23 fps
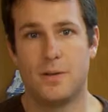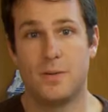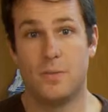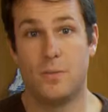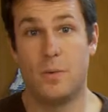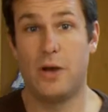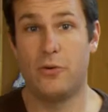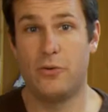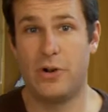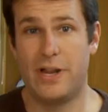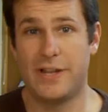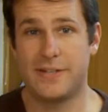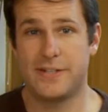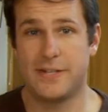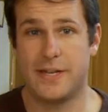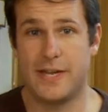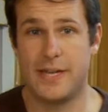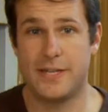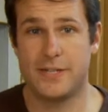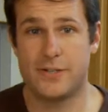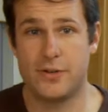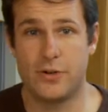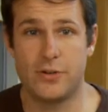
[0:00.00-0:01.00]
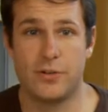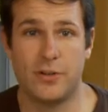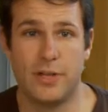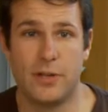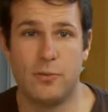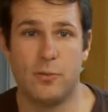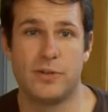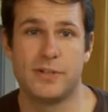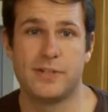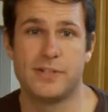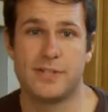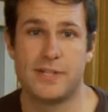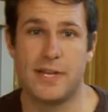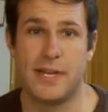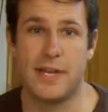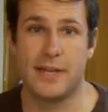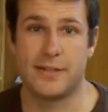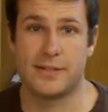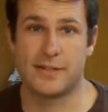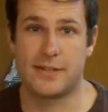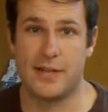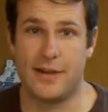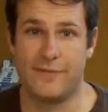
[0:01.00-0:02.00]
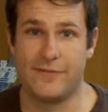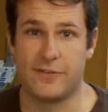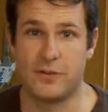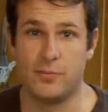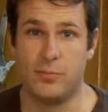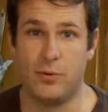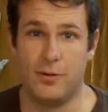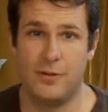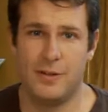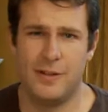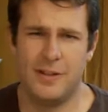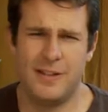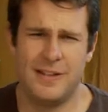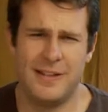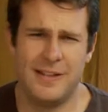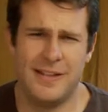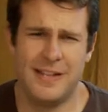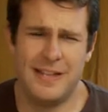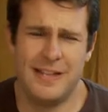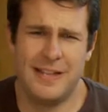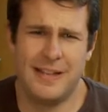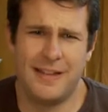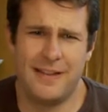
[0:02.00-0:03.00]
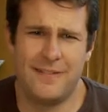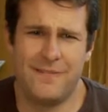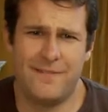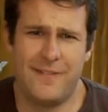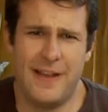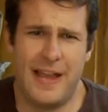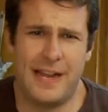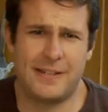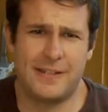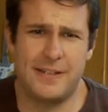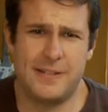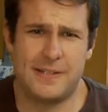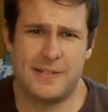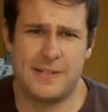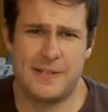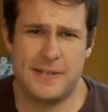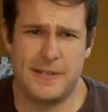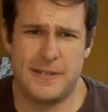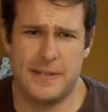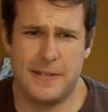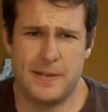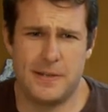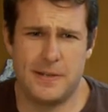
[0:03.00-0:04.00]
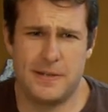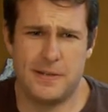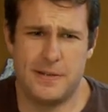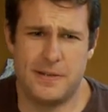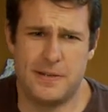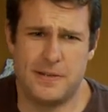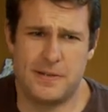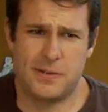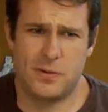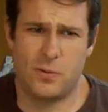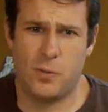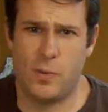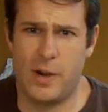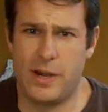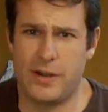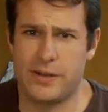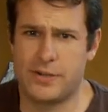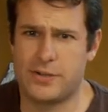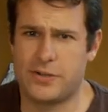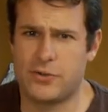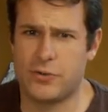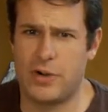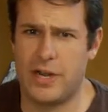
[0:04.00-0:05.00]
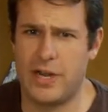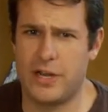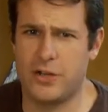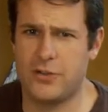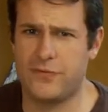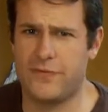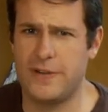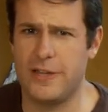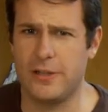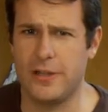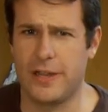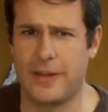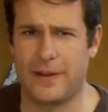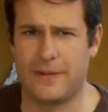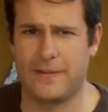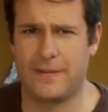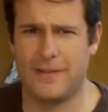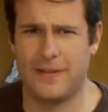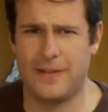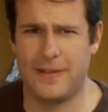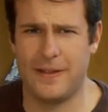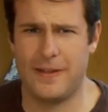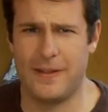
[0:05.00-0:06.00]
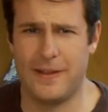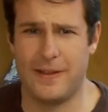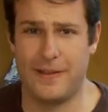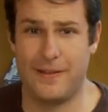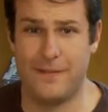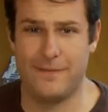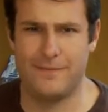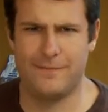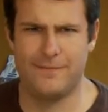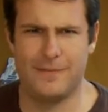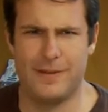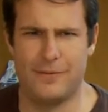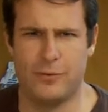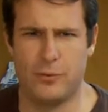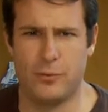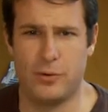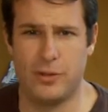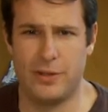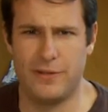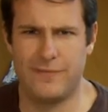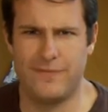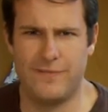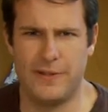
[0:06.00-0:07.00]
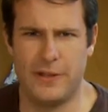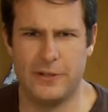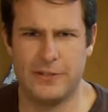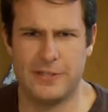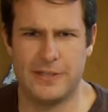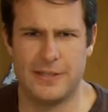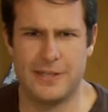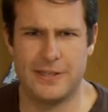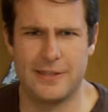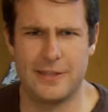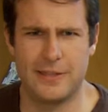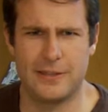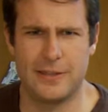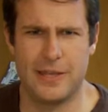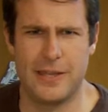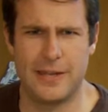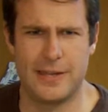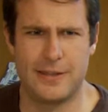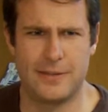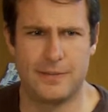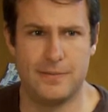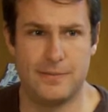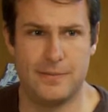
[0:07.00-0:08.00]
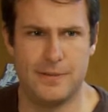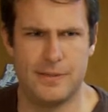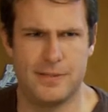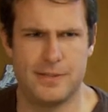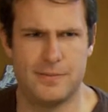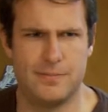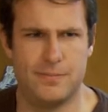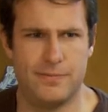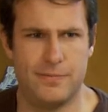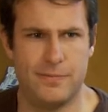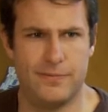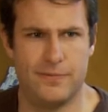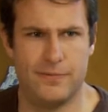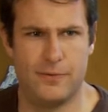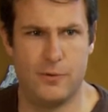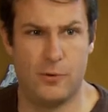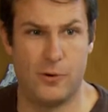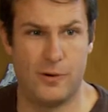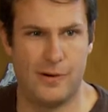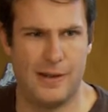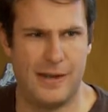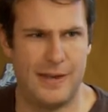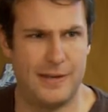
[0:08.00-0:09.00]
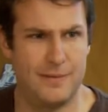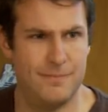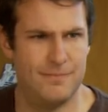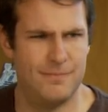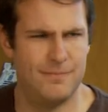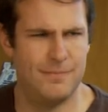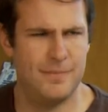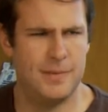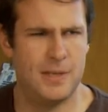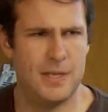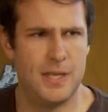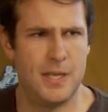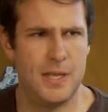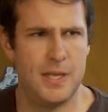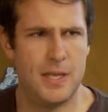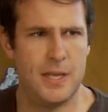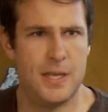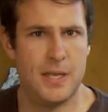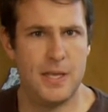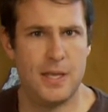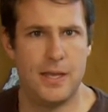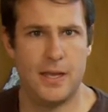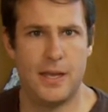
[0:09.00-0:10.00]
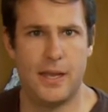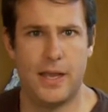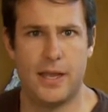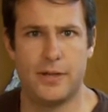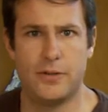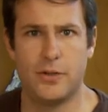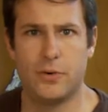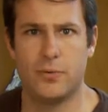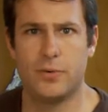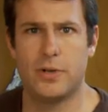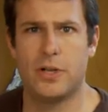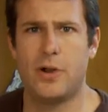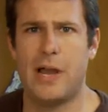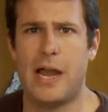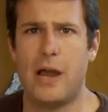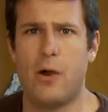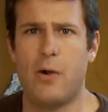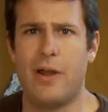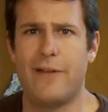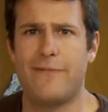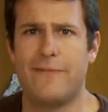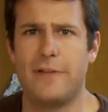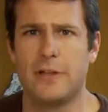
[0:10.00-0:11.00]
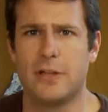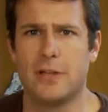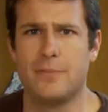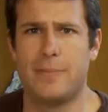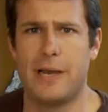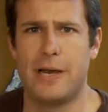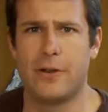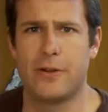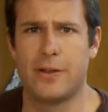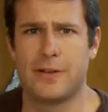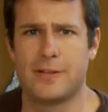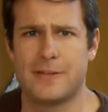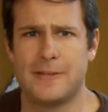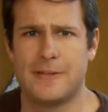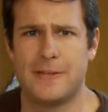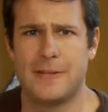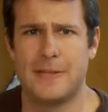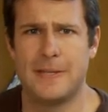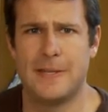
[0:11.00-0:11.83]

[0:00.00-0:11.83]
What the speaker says: Well, Russ, I certainly wouldn't say it's comfortable. In fact, it's quite a strange feeling. I've never really felt anything like this before. I don't know how I feel about it.